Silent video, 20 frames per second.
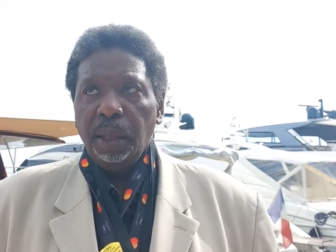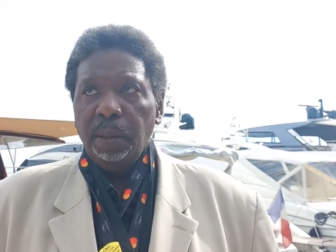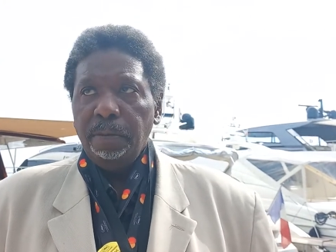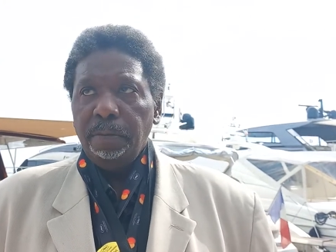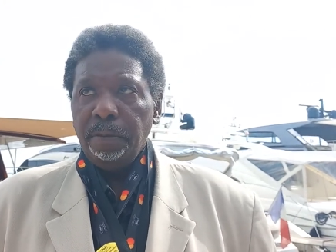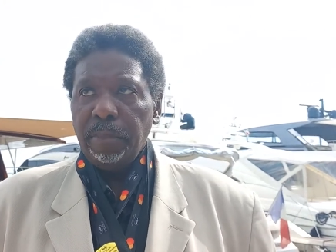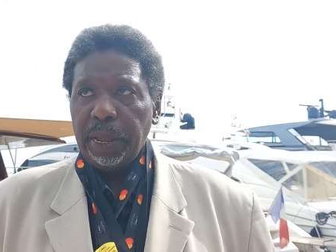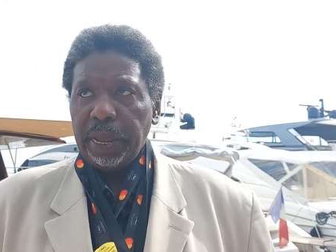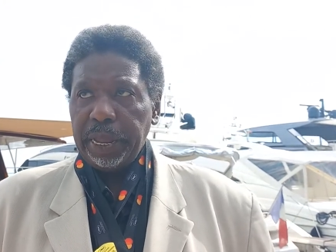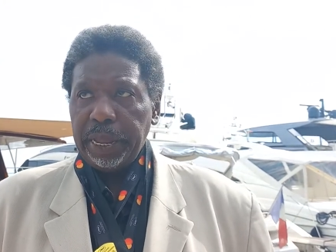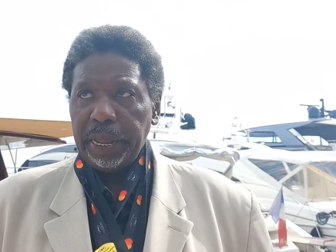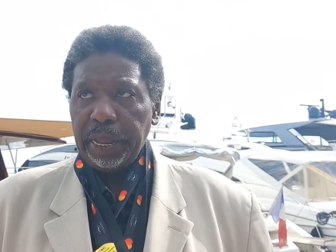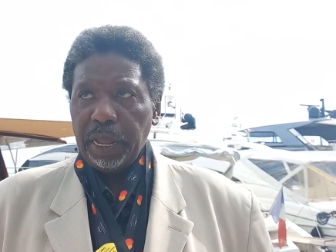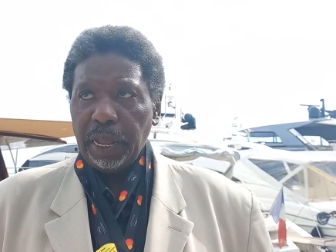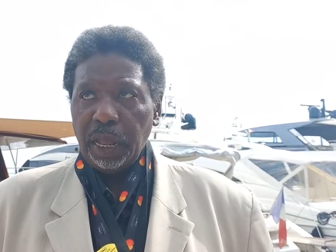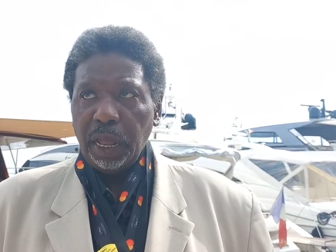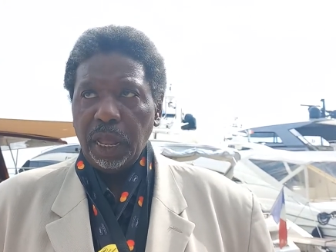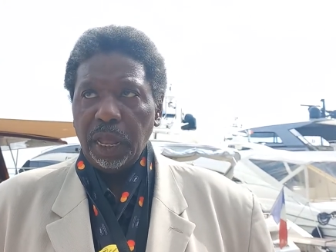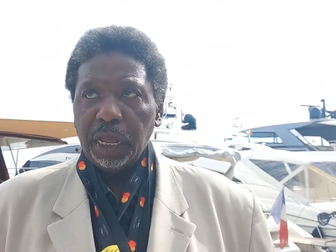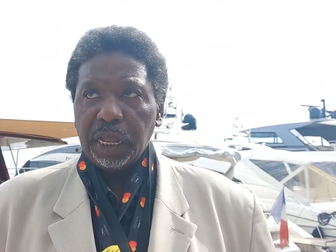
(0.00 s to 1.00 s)
My
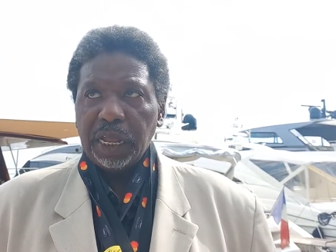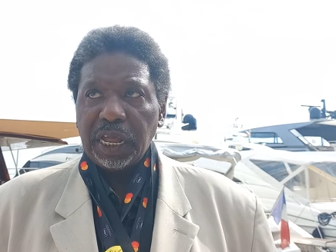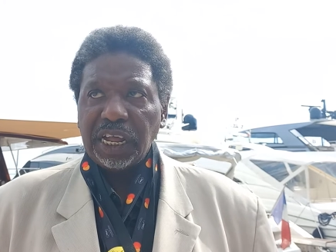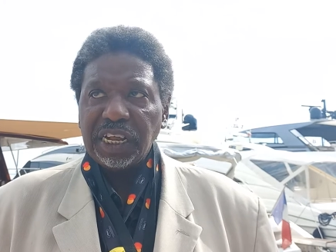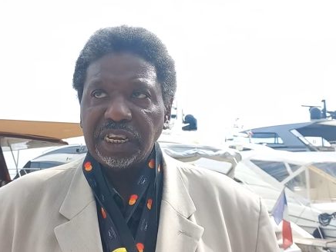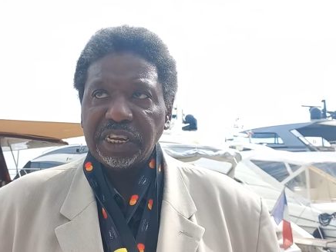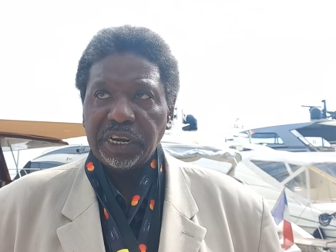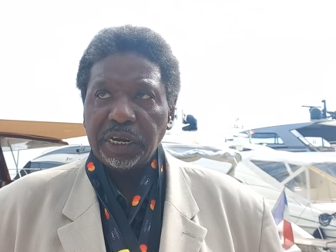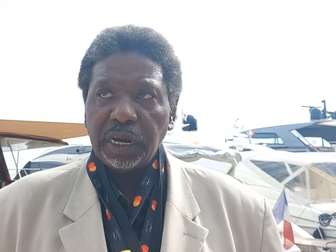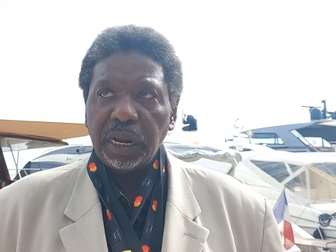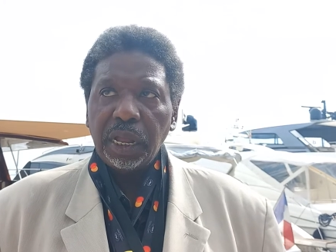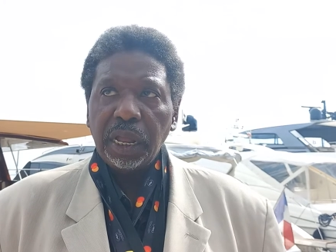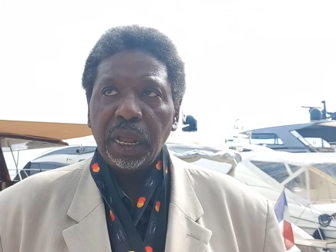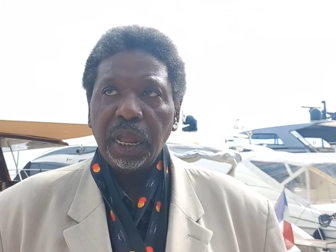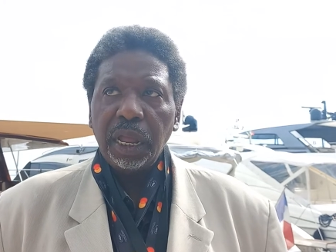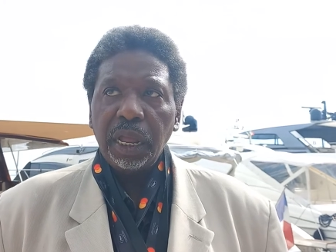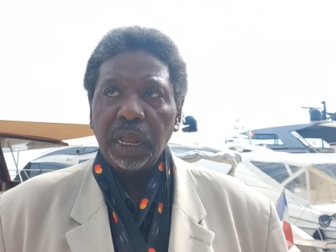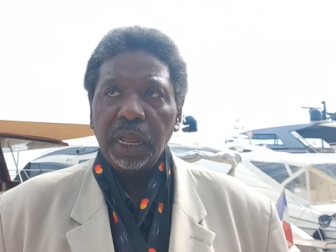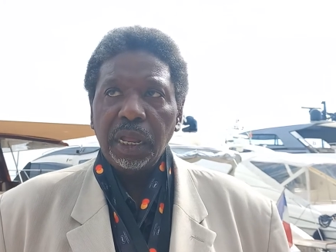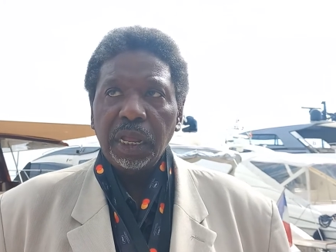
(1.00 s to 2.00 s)
cousin,
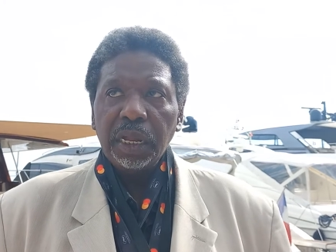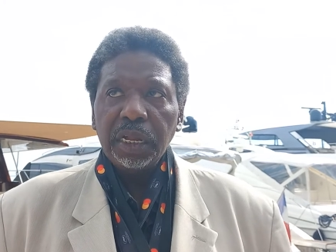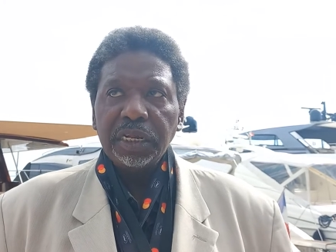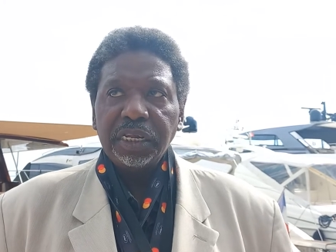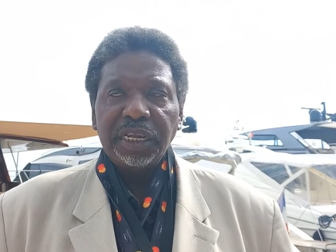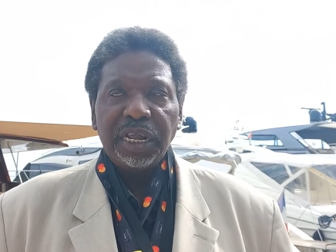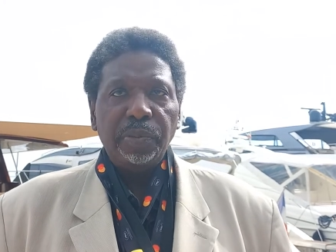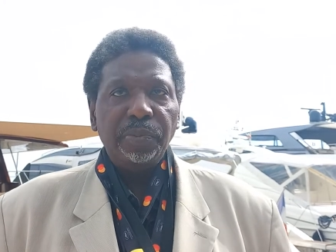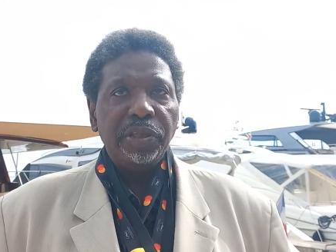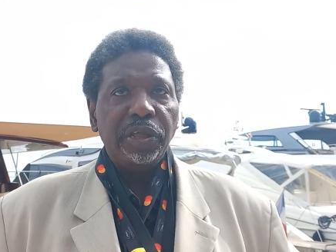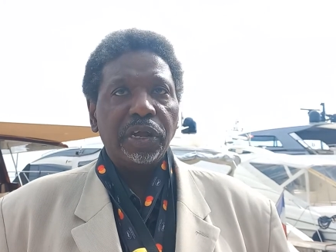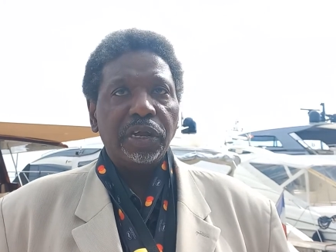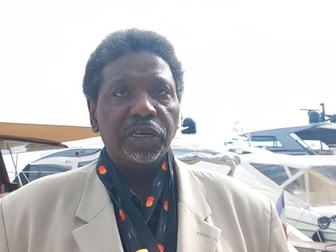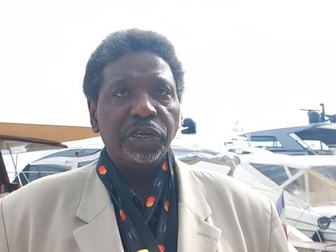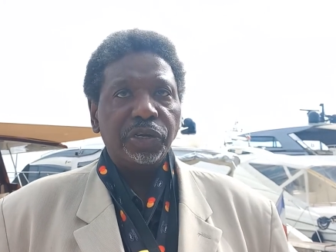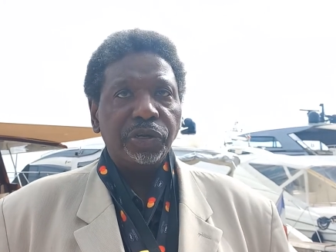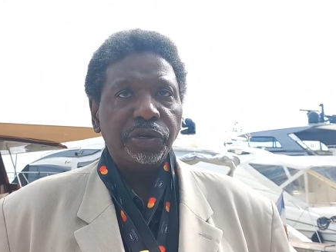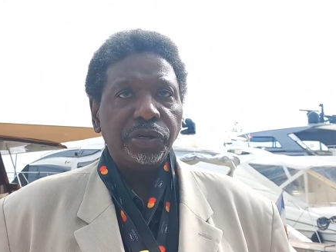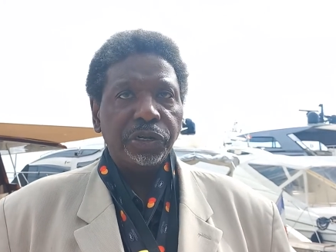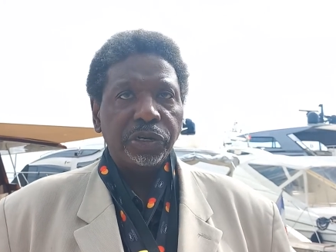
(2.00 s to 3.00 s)
Sammy Young
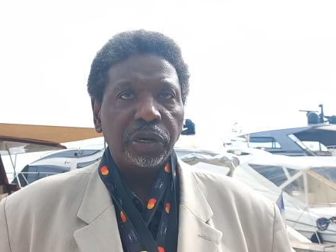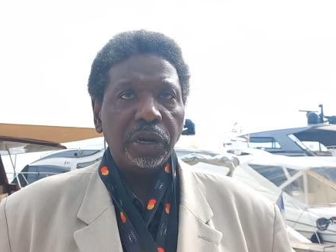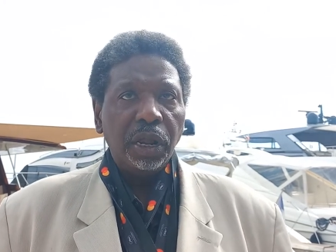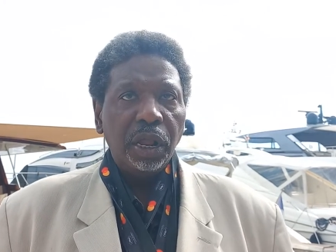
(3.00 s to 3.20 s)
Jr.,